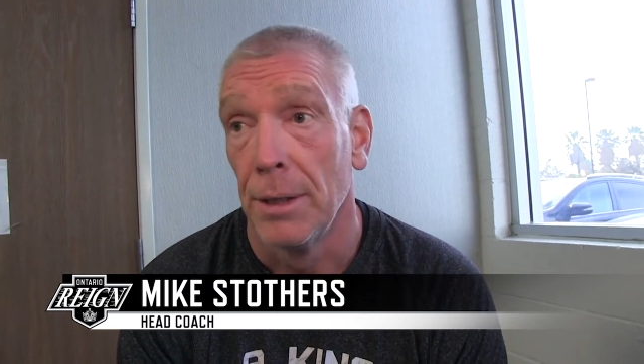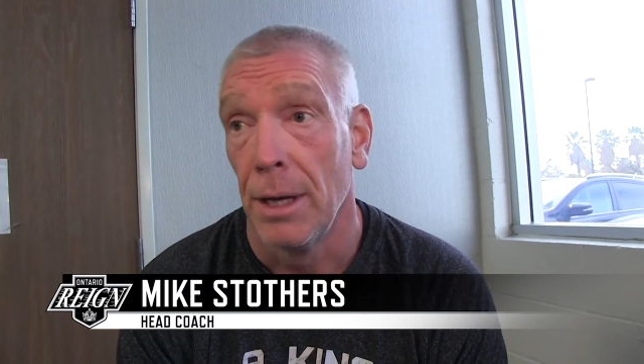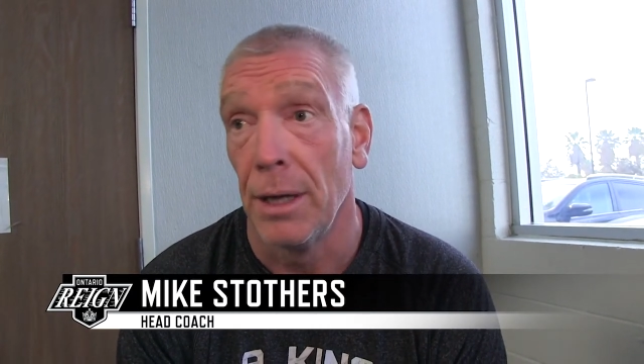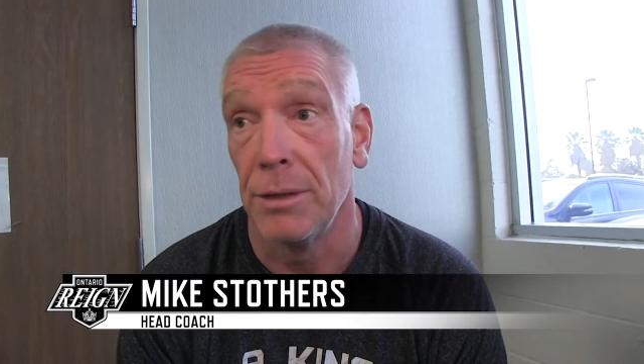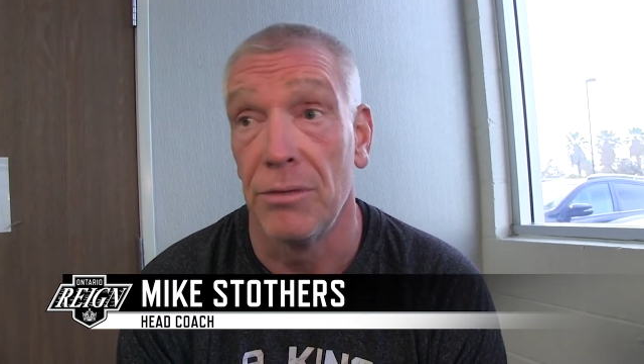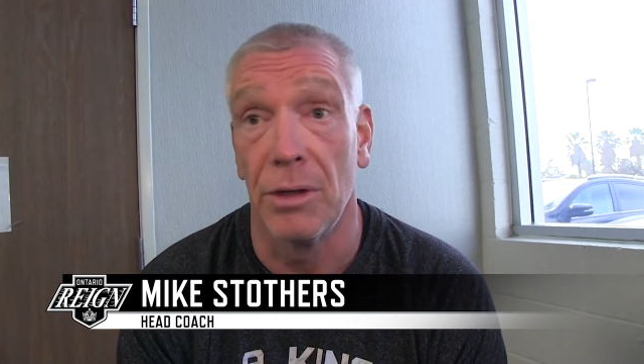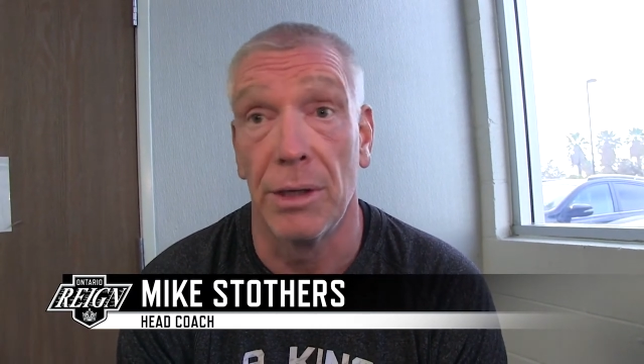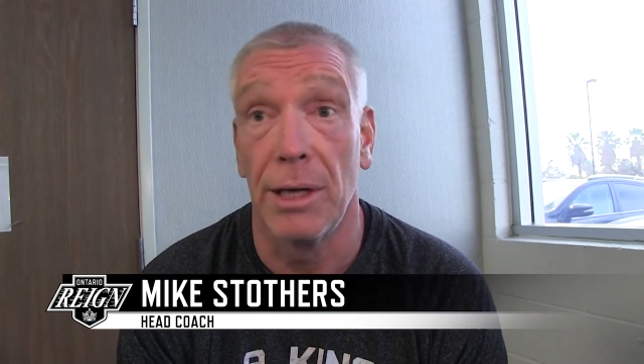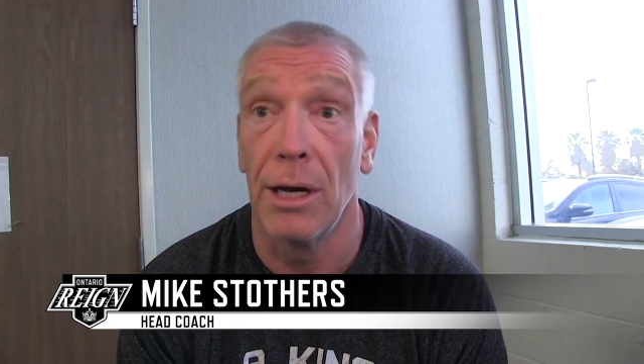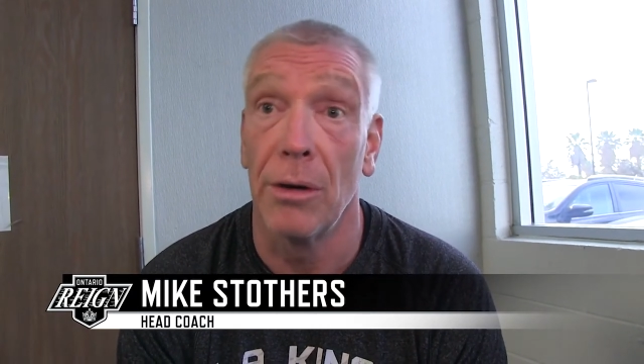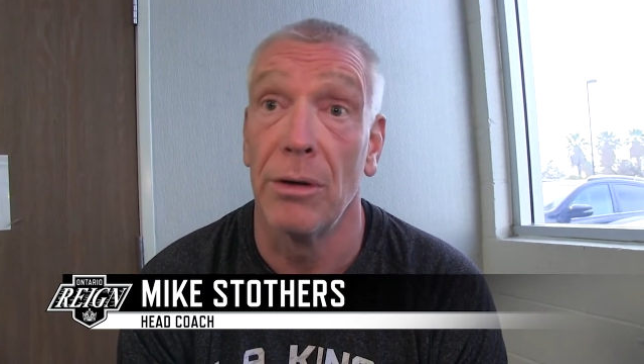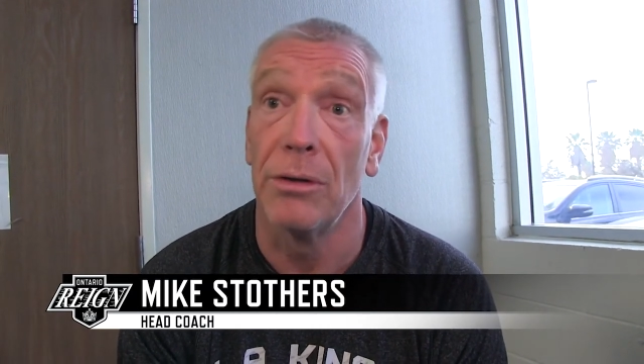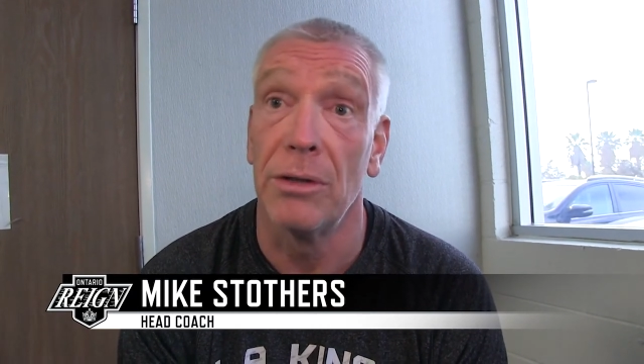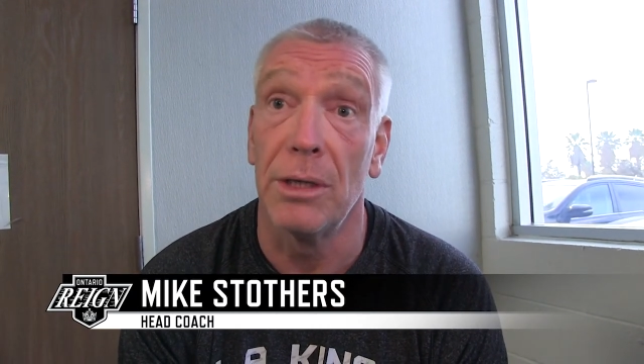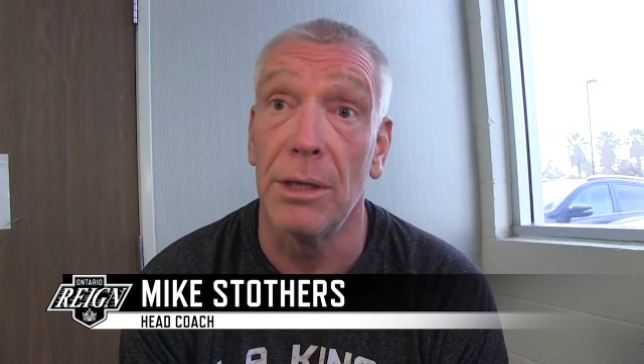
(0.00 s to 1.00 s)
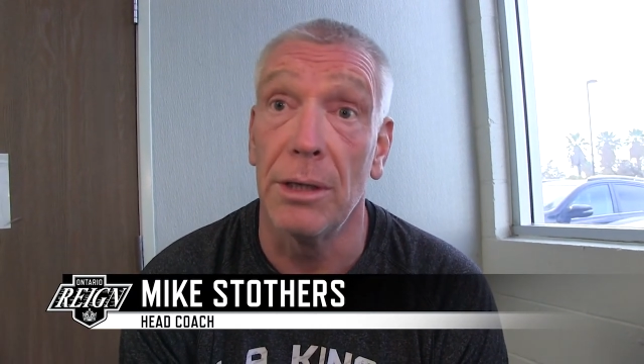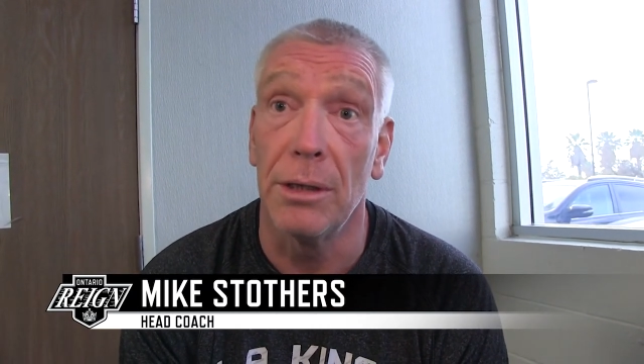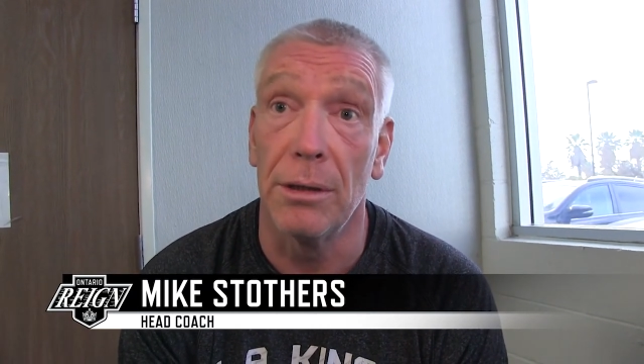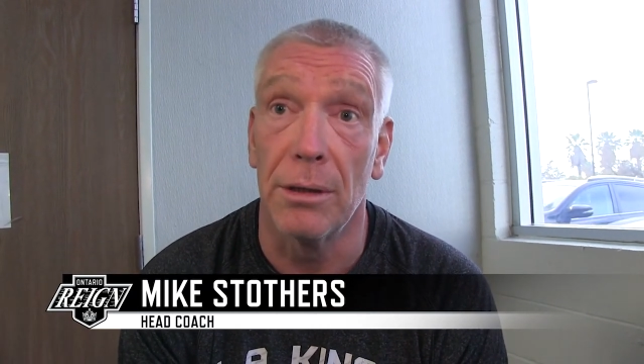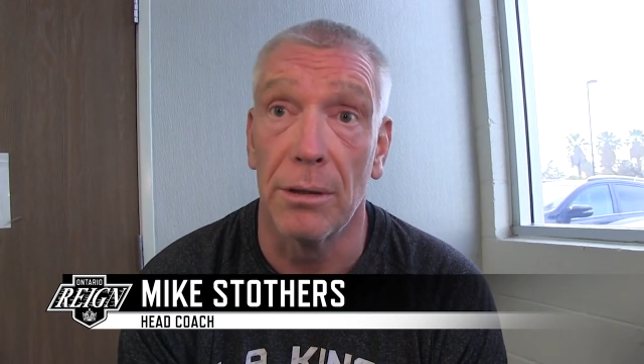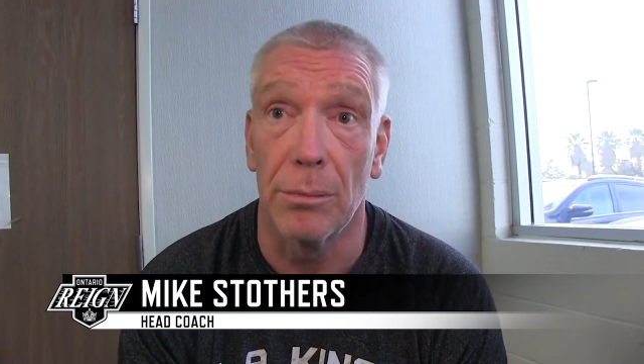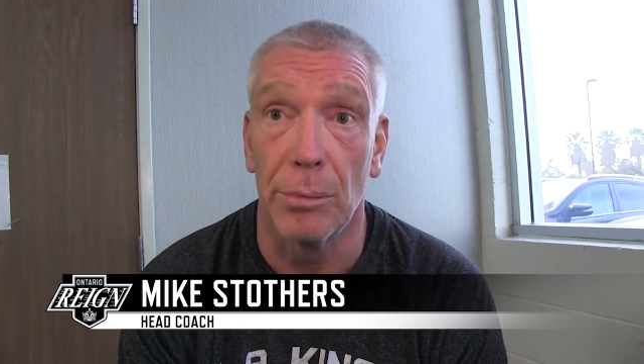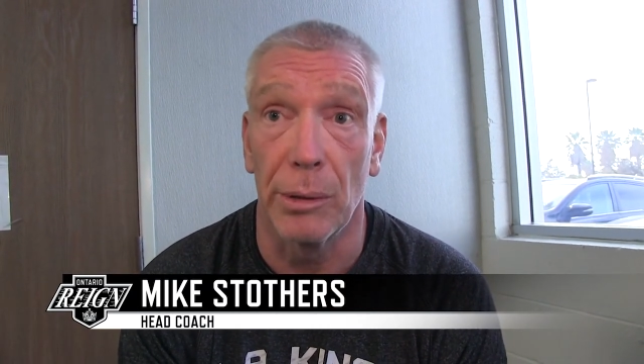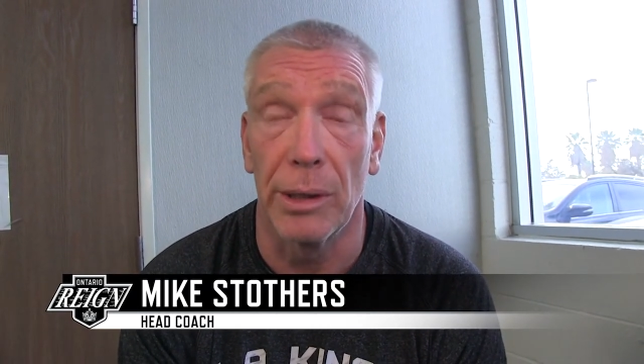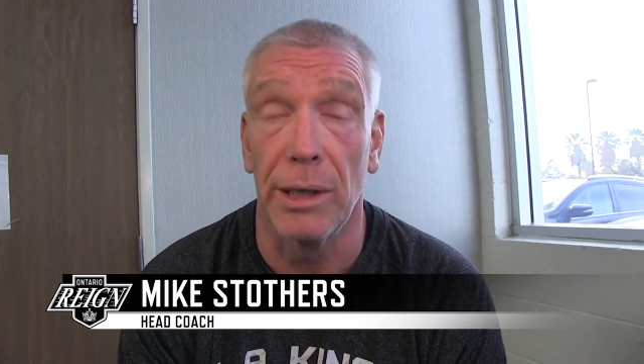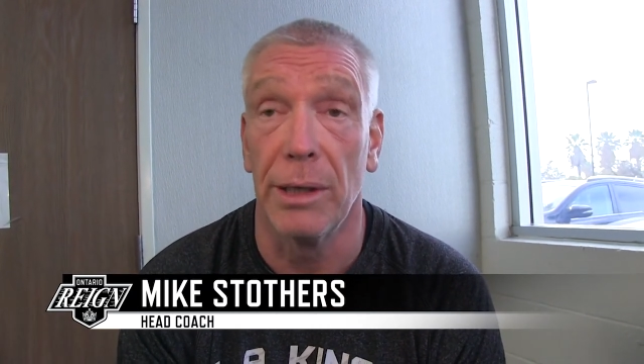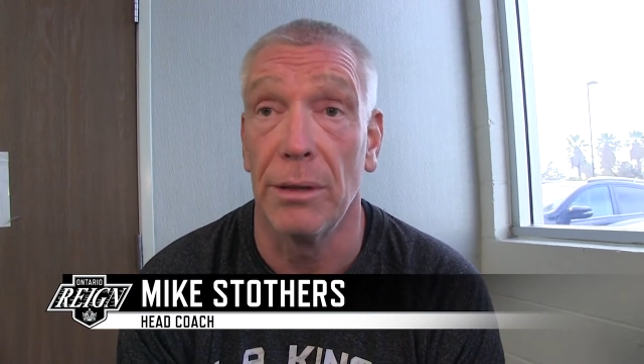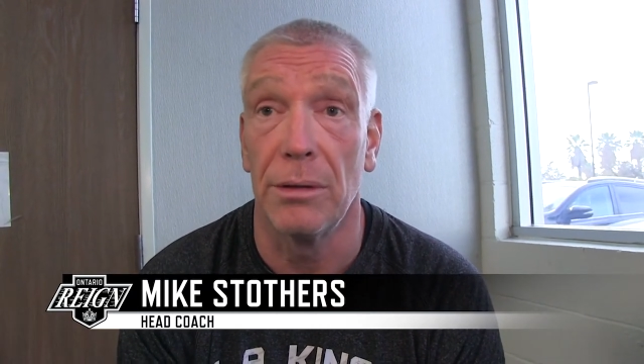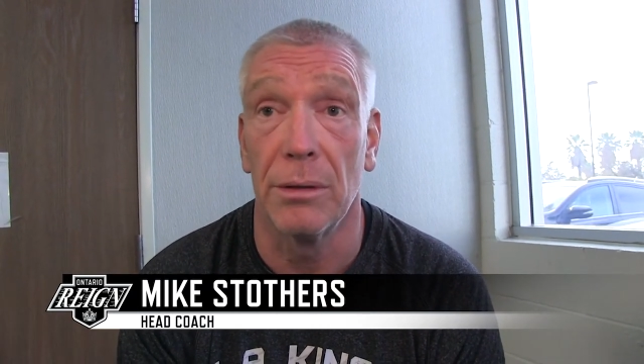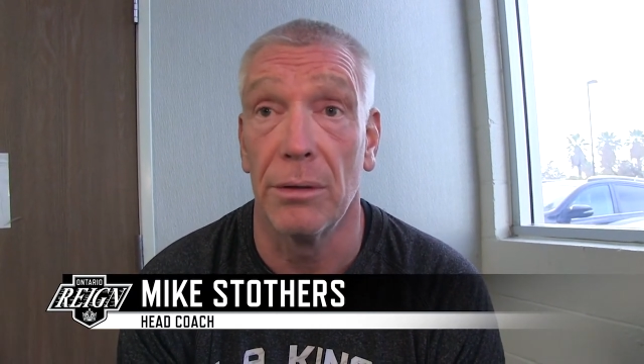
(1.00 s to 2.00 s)
it's a guaranteed
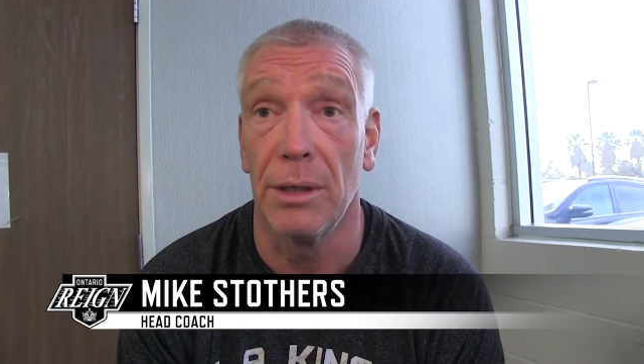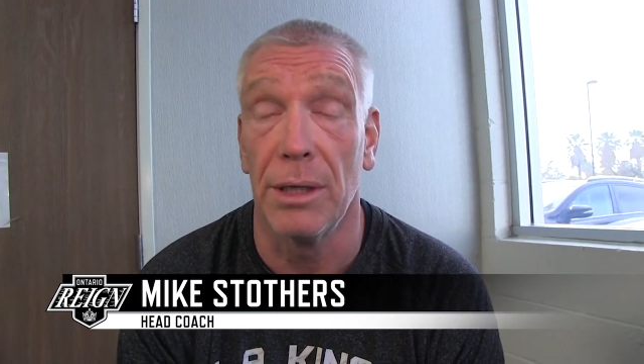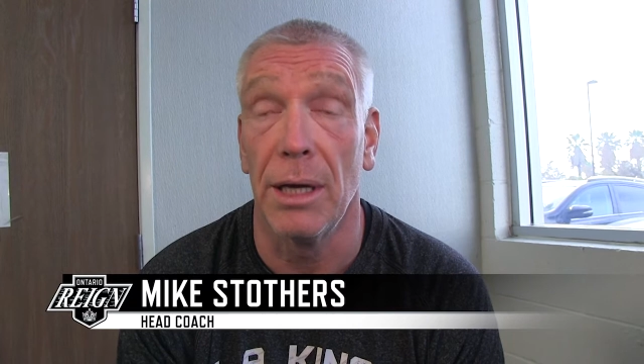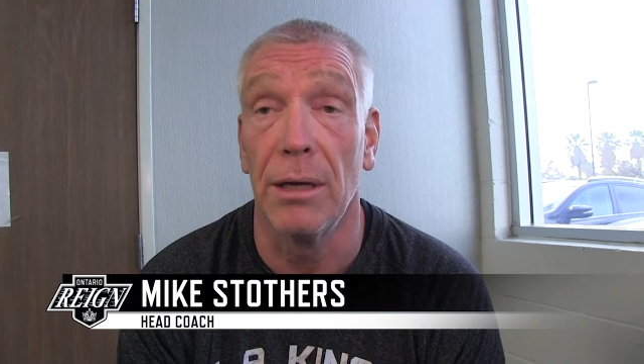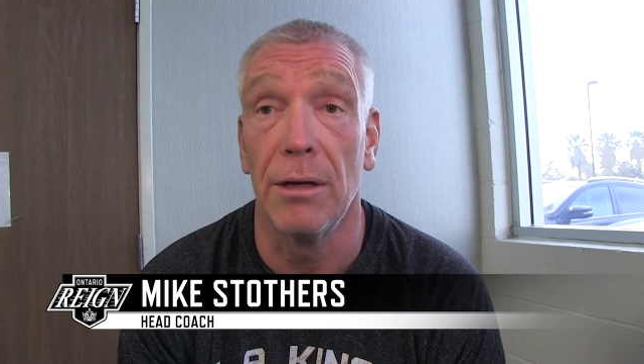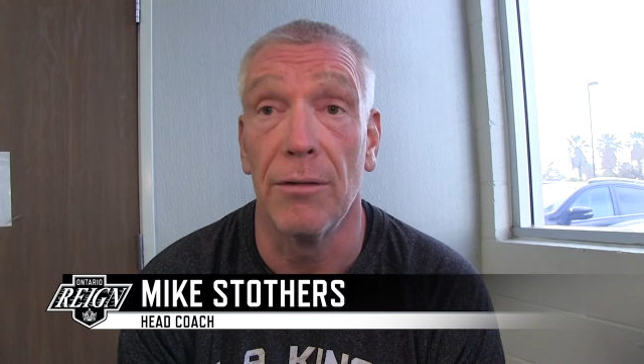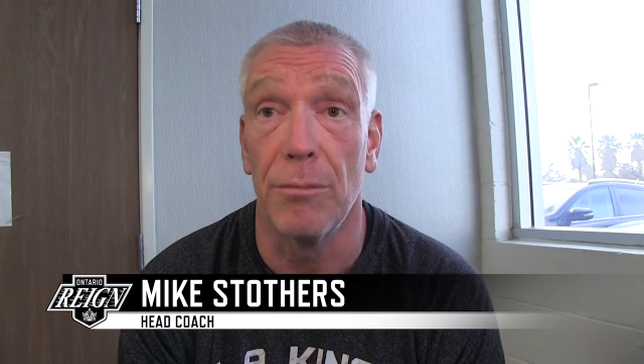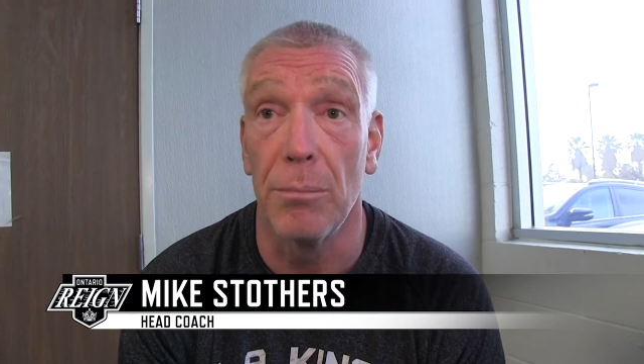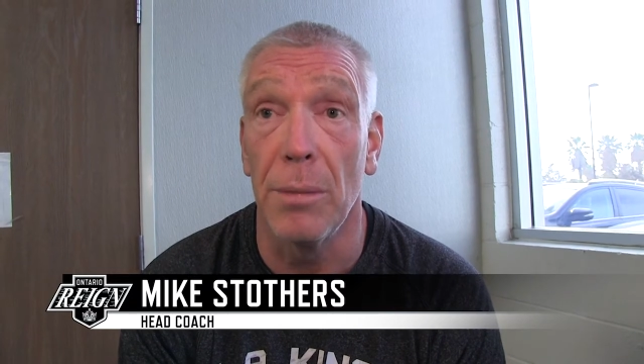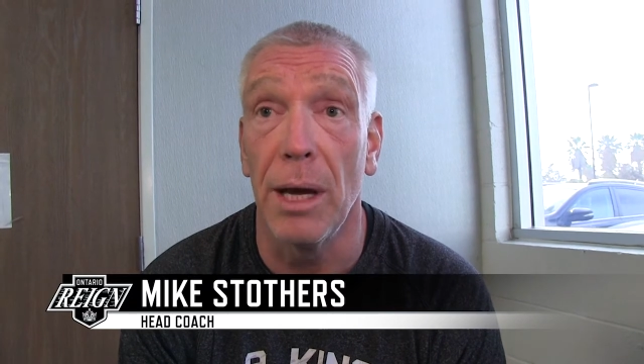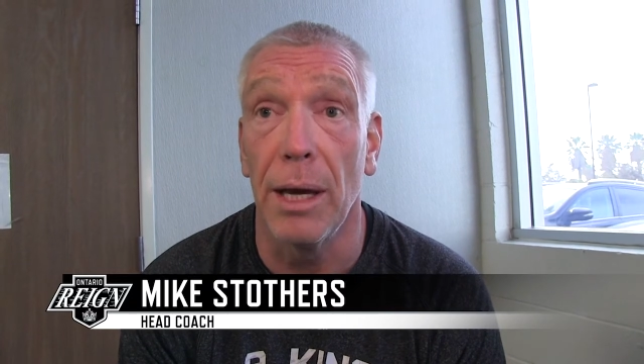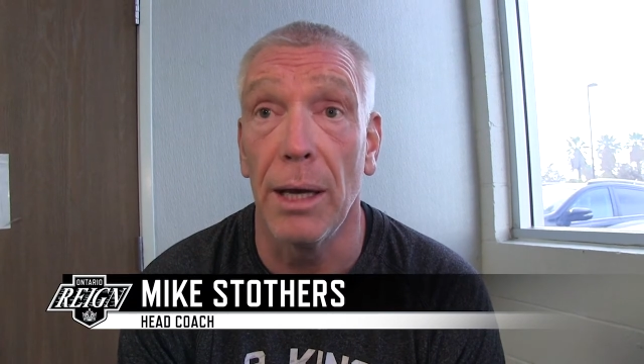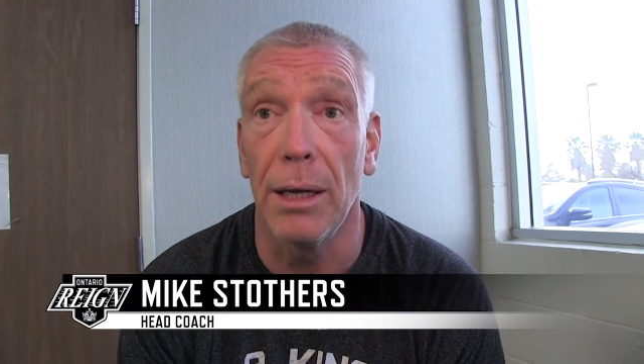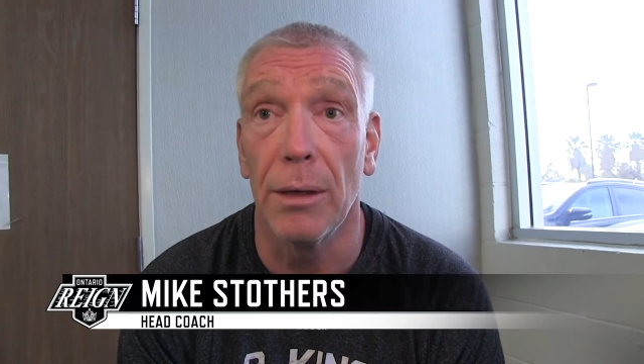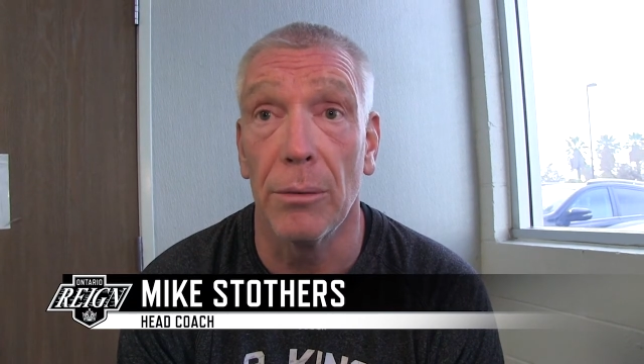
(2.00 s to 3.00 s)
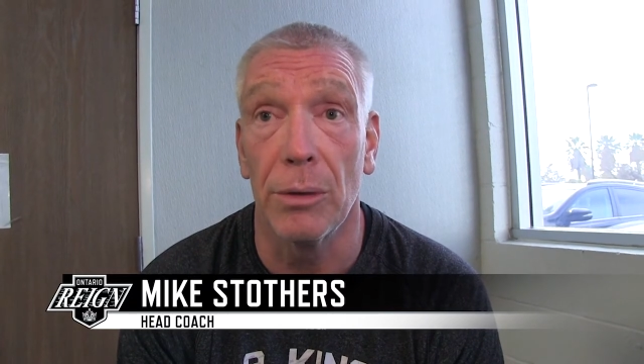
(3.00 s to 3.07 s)
playing till the end of May.